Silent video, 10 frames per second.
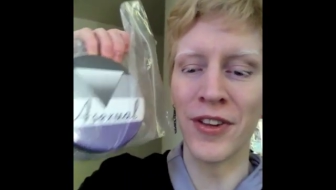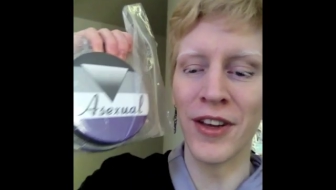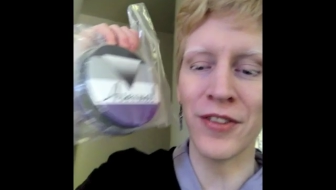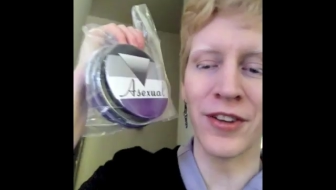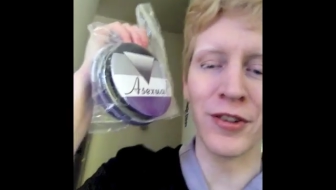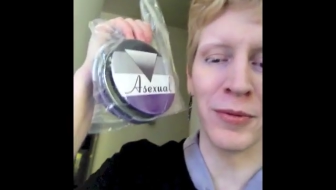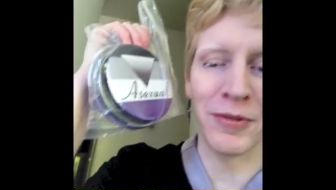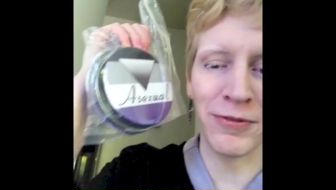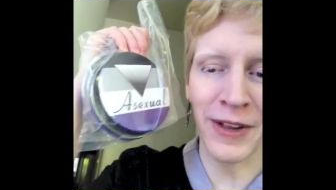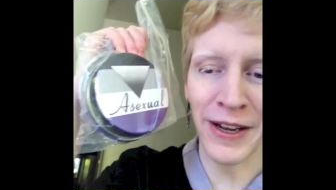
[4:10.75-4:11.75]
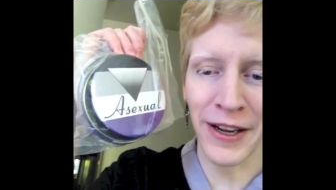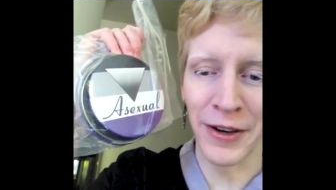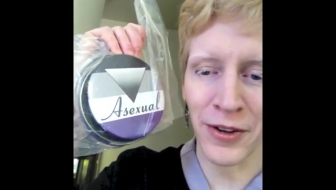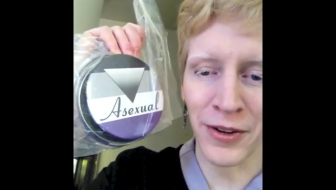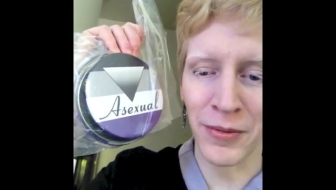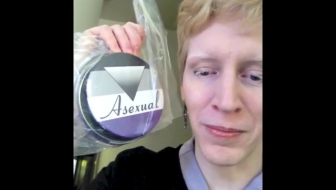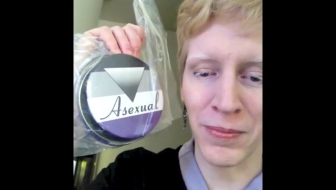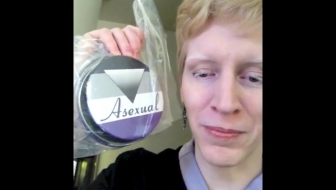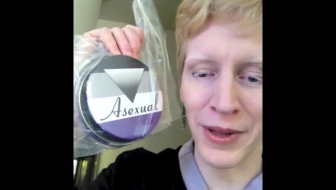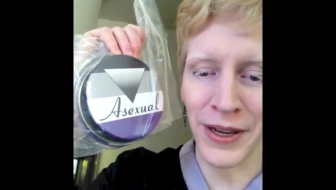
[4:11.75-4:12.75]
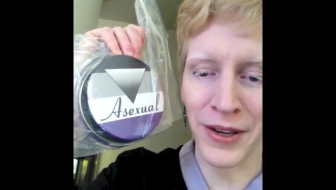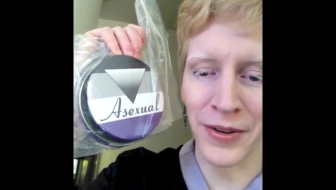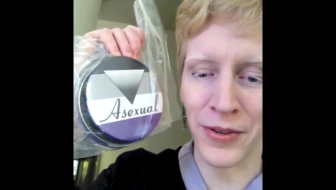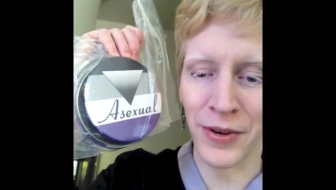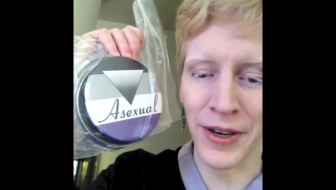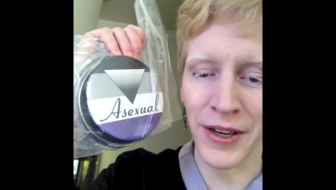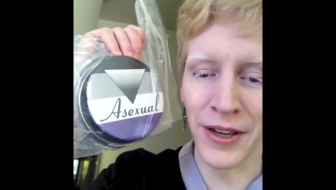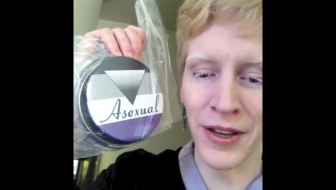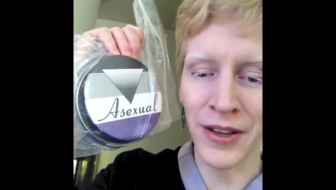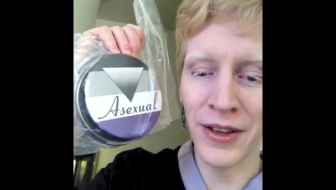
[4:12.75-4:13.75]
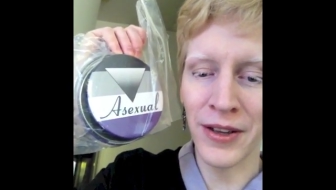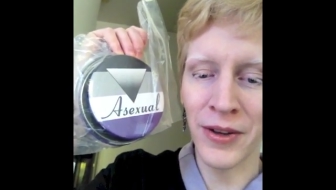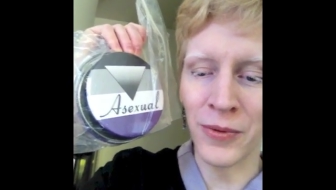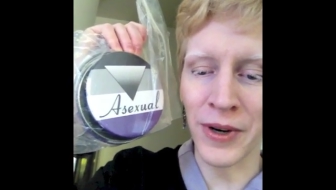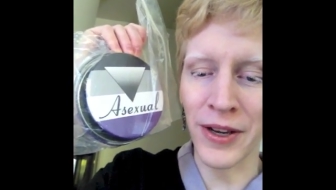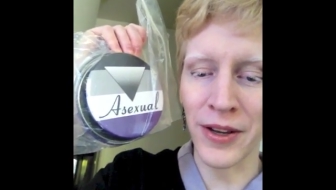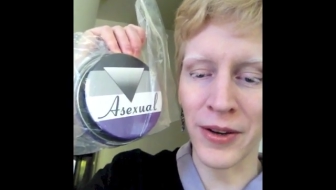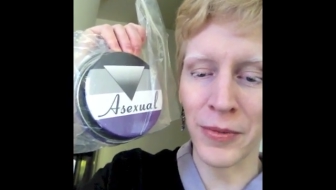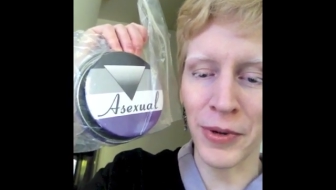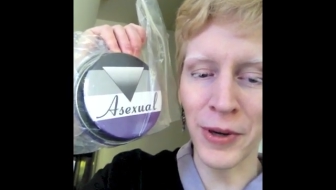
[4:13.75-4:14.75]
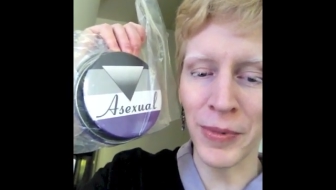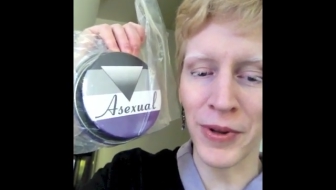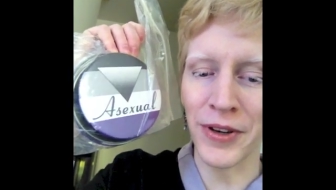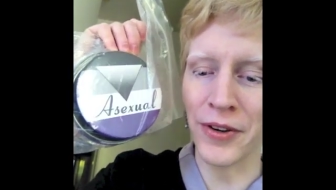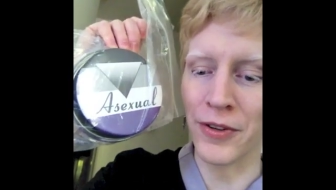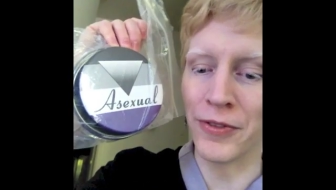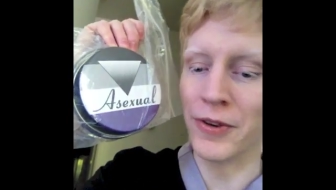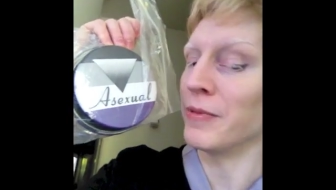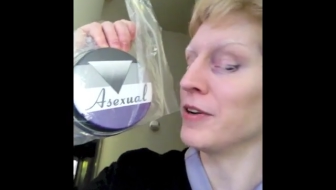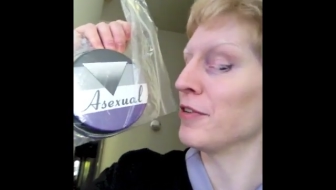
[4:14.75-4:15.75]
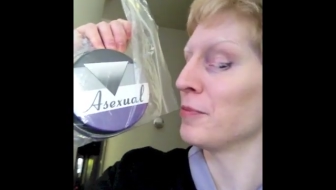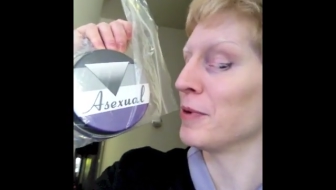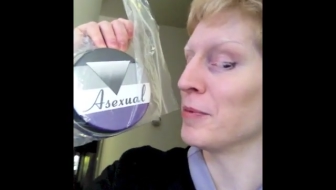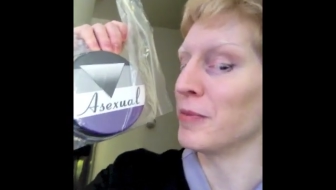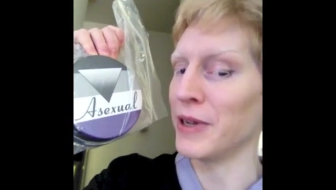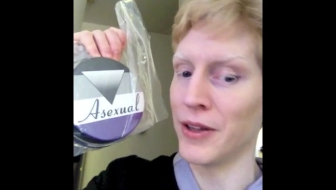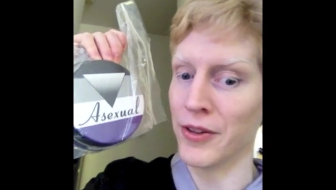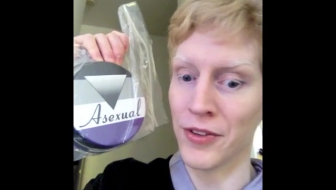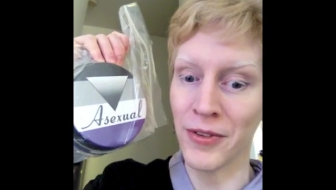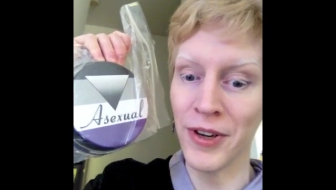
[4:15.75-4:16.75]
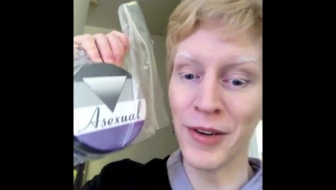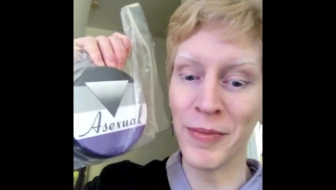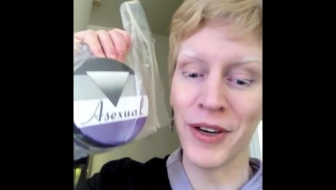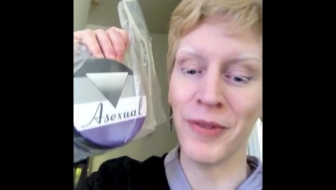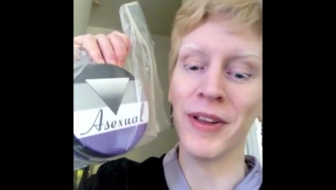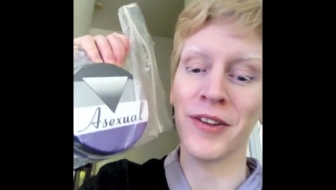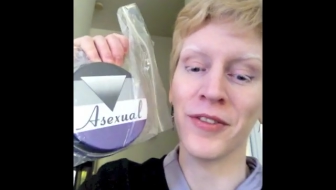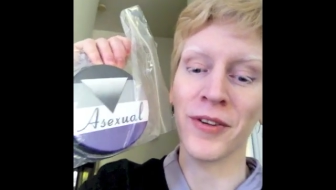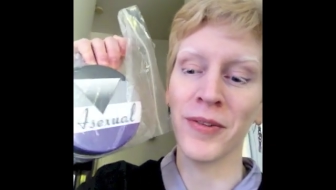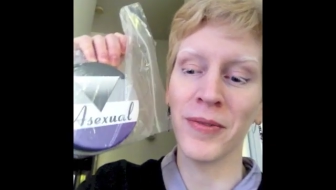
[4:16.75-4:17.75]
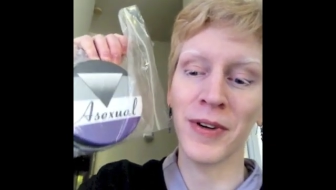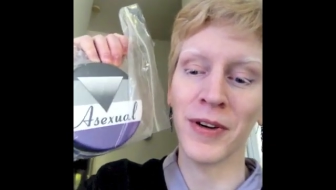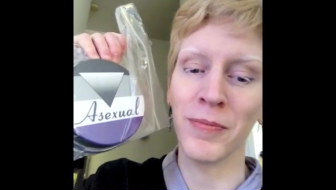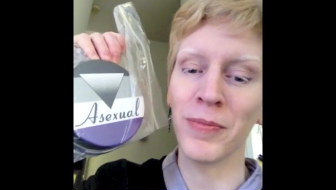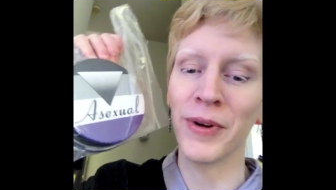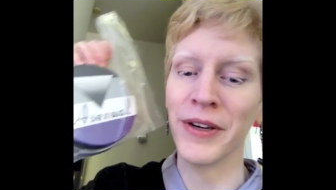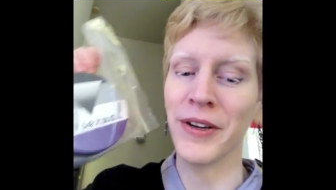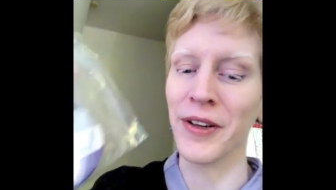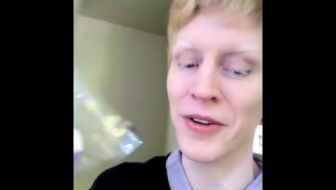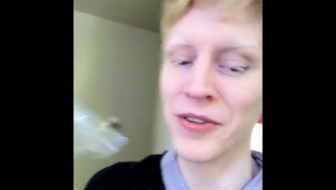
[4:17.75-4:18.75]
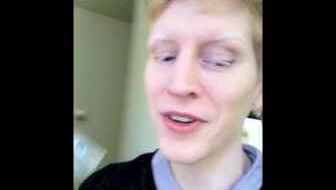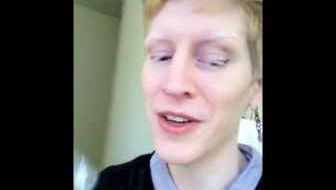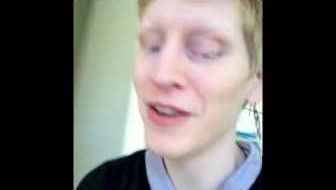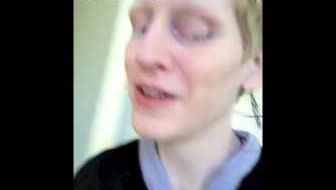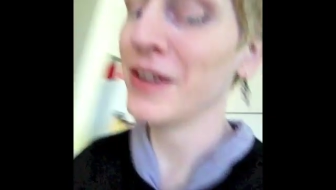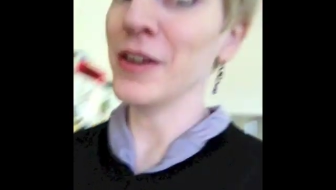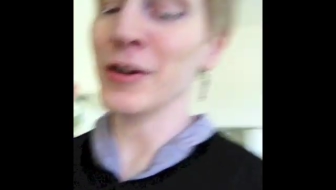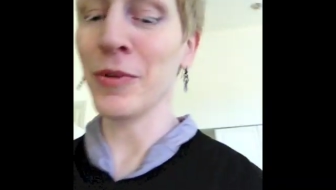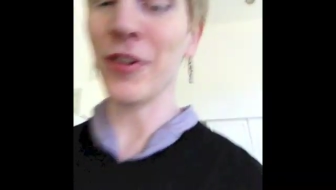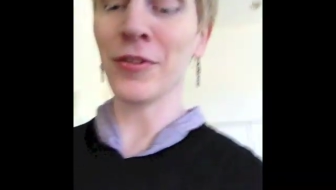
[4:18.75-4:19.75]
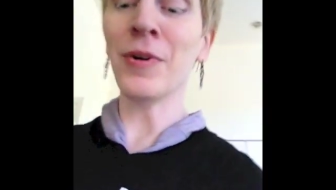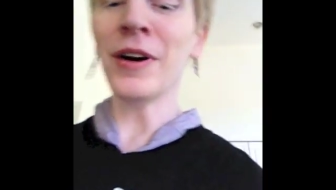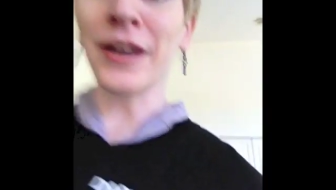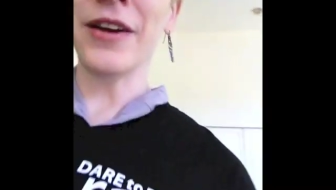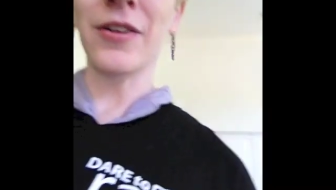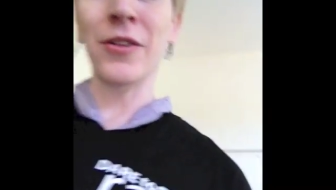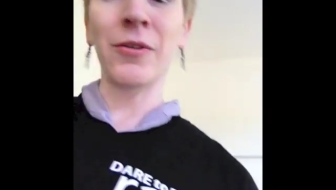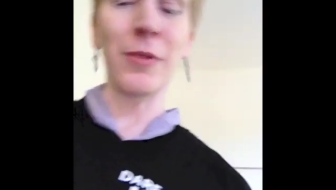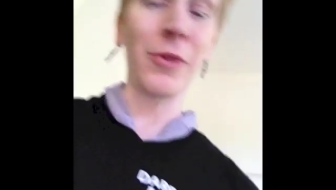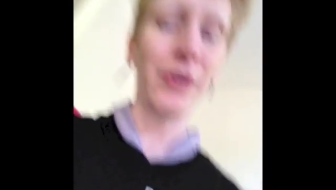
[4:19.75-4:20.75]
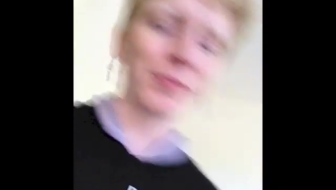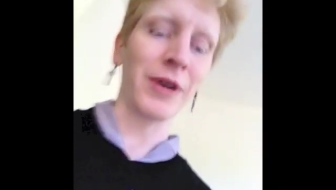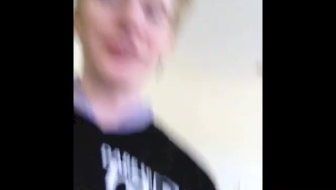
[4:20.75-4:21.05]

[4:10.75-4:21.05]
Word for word: the asexual flag of black, gray, white, and purple. I don't know if it renders purple well on the screen, but anyway, that's our, our pride colors. Um, which is why, although I'm wearing my